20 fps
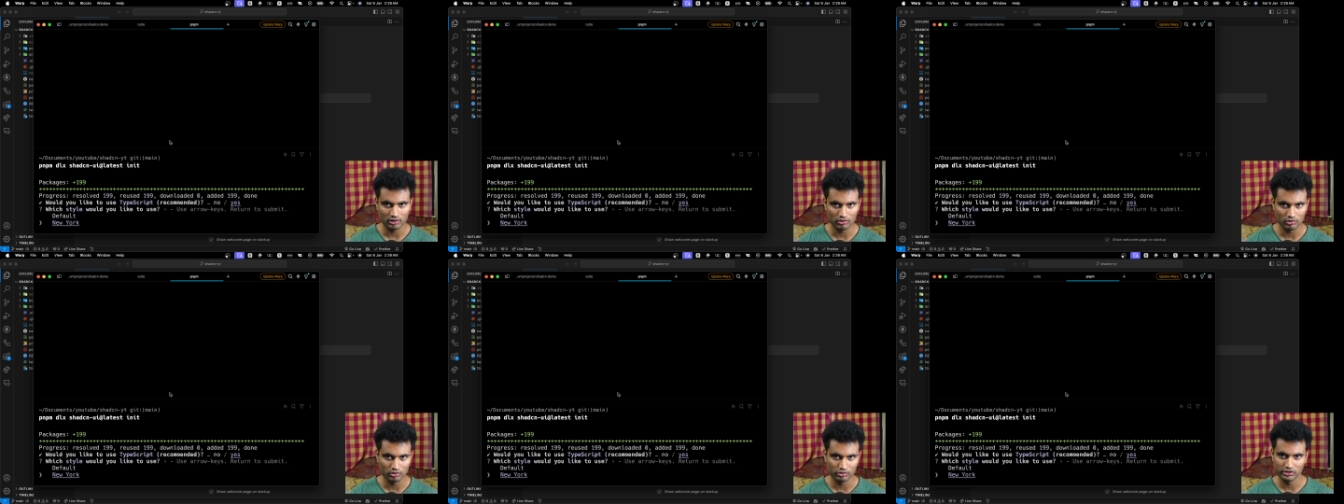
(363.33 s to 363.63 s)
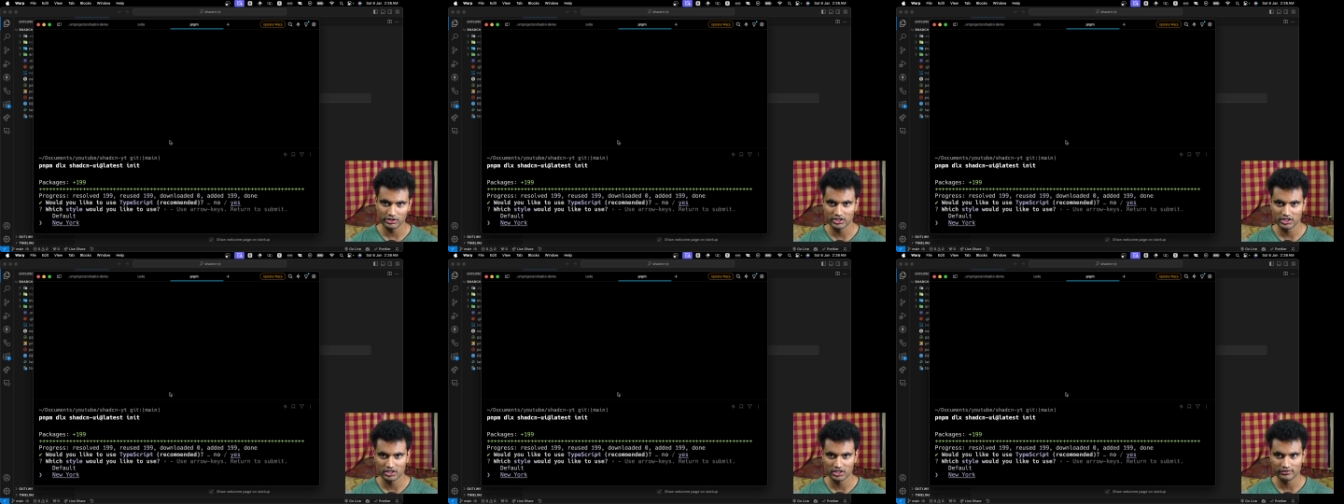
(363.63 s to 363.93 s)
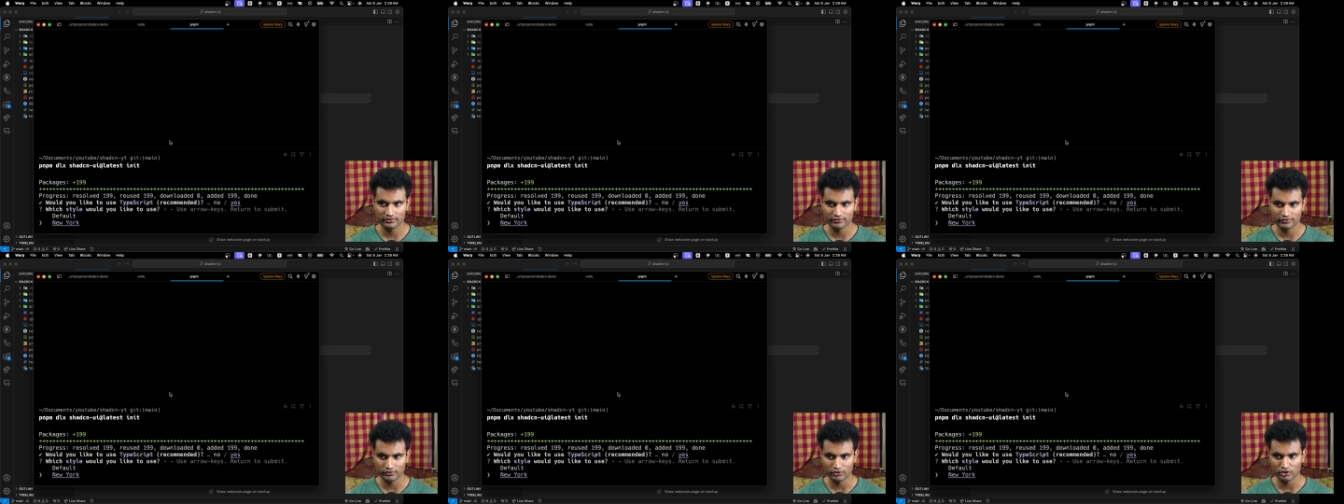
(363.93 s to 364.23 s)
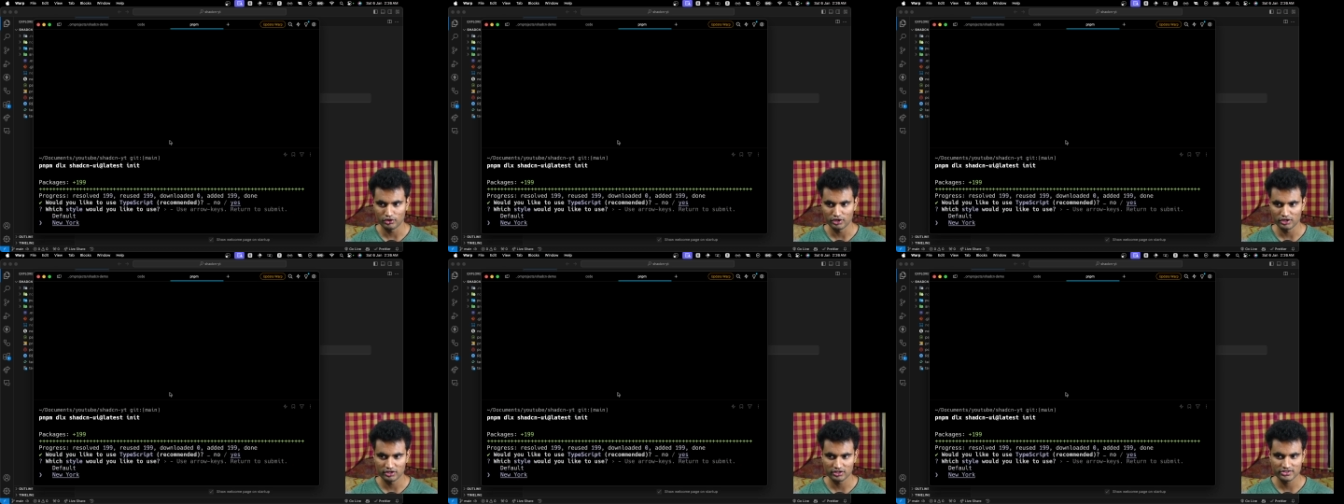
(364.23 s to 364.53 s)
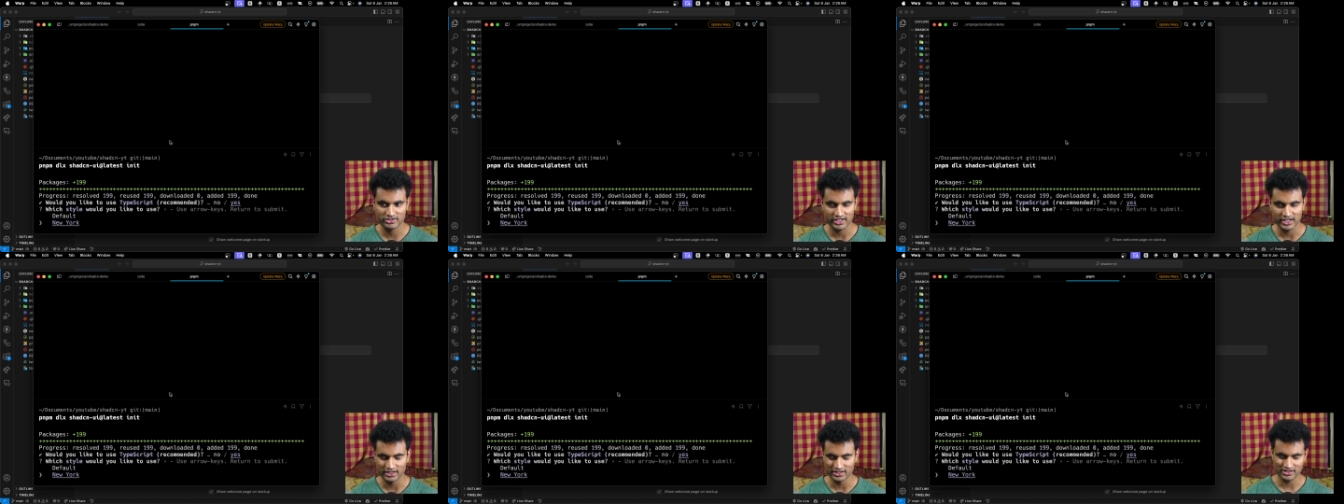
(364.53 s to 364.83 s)
only the font
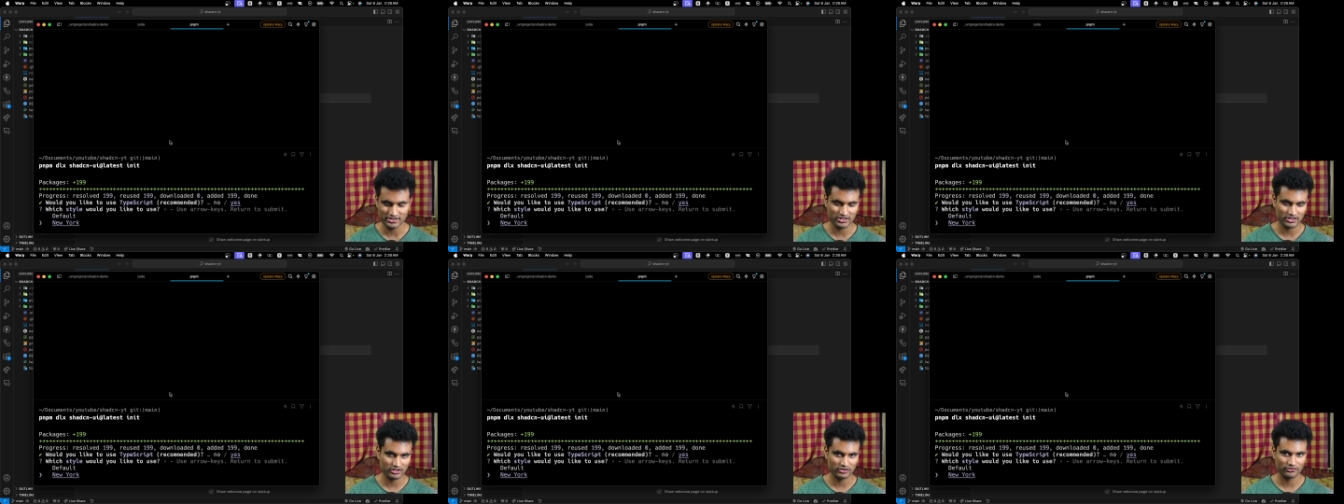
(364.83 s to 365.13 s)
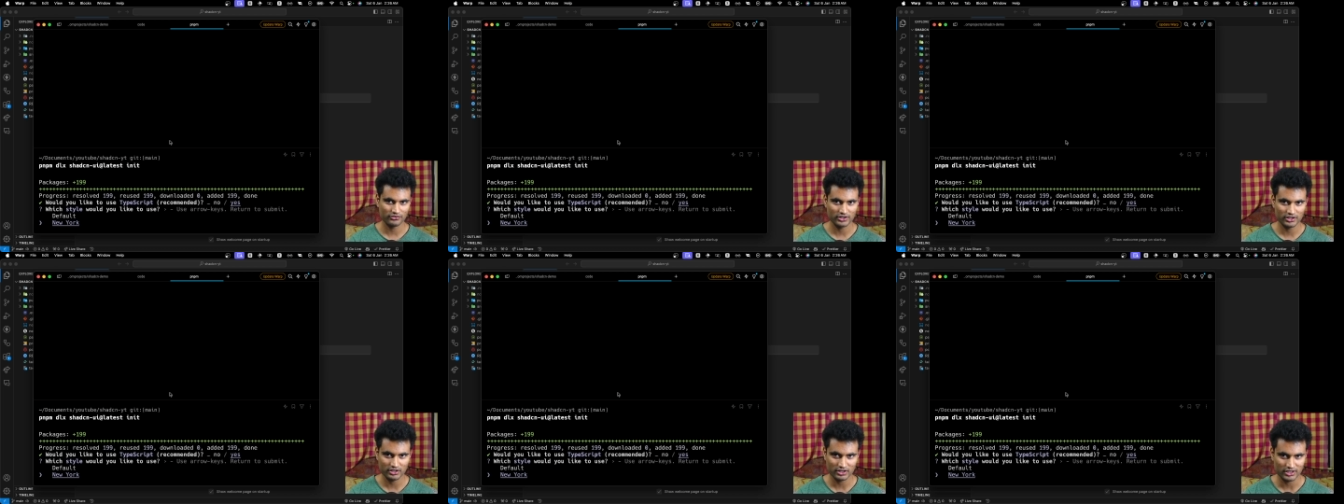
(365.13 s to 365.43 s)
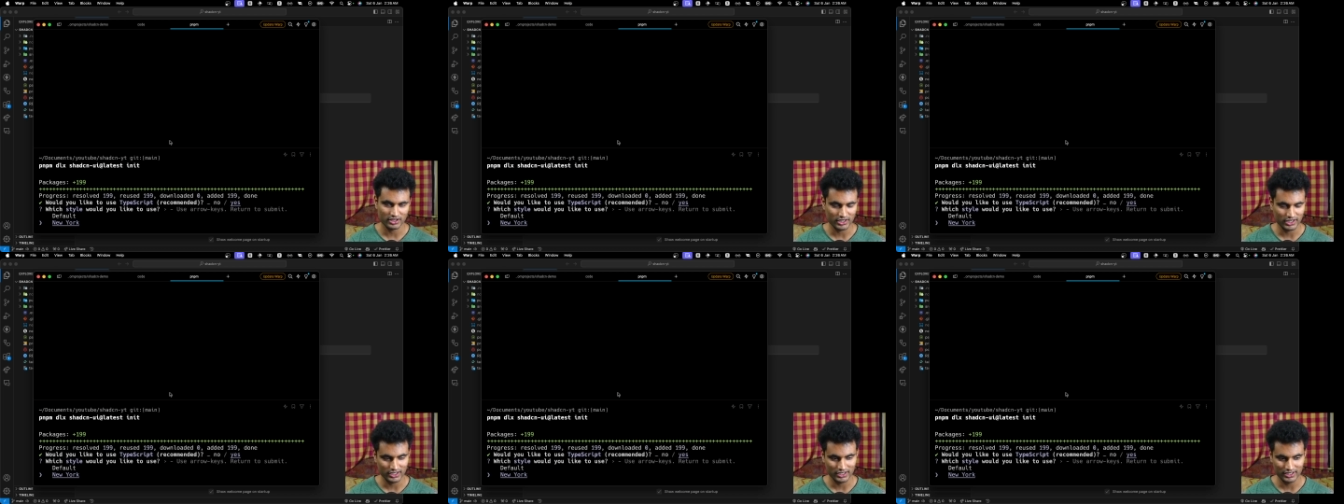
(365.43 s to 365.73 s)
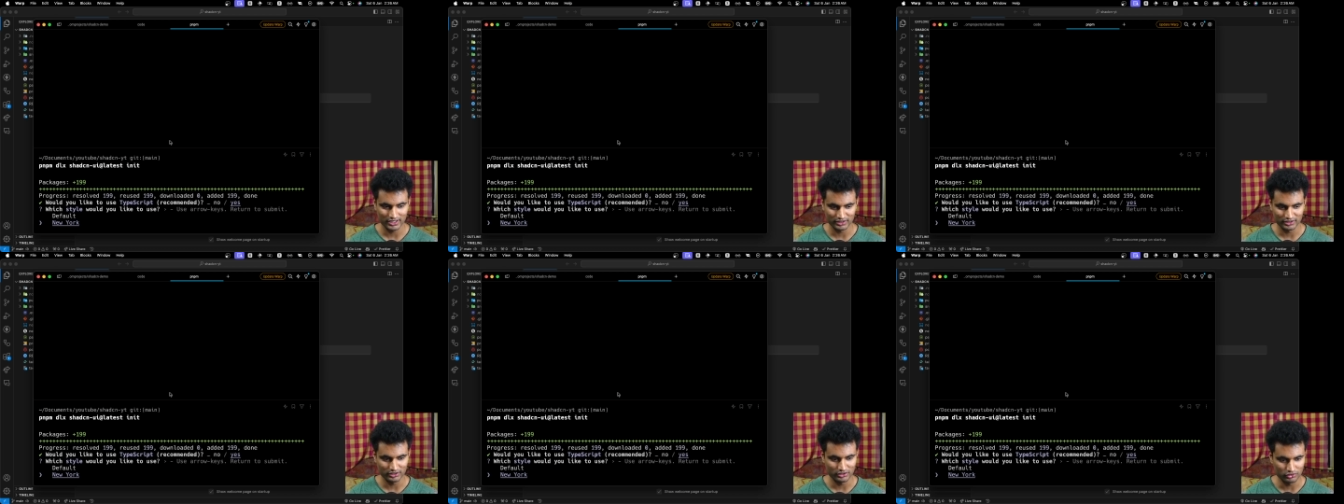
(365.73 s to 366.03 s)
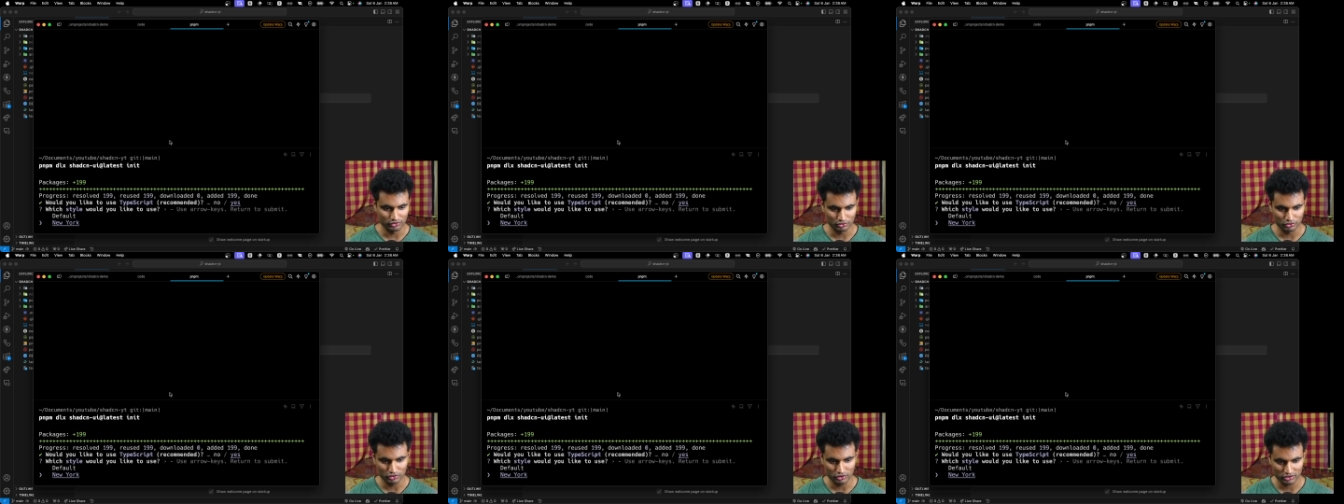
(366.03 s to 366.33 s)
sizes are different, and I like the
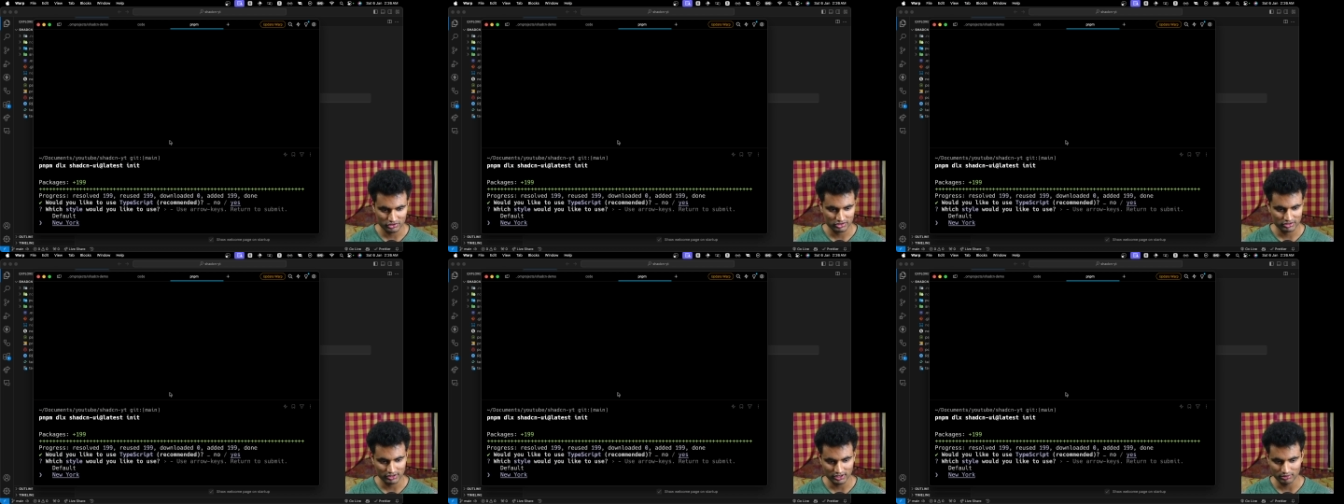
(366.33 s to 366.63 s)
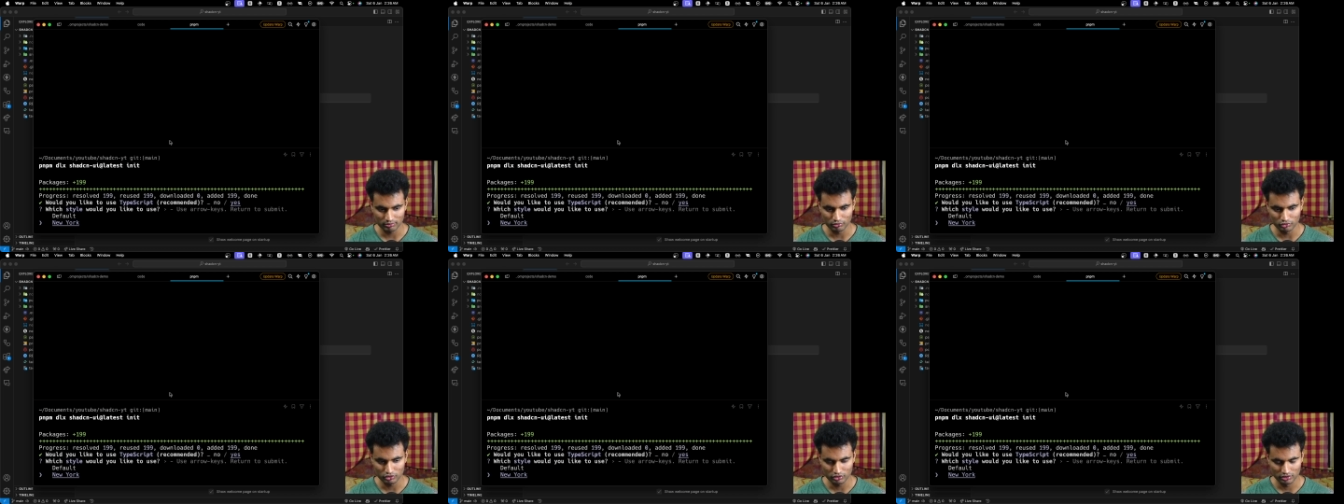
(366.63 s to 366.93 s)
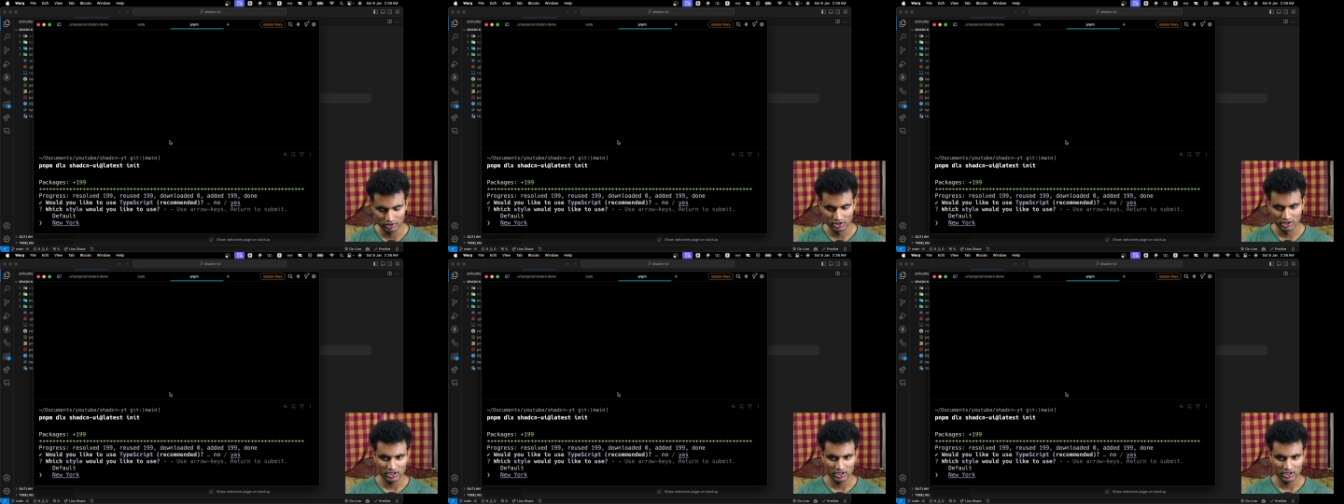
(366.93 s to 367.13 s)
New York style more.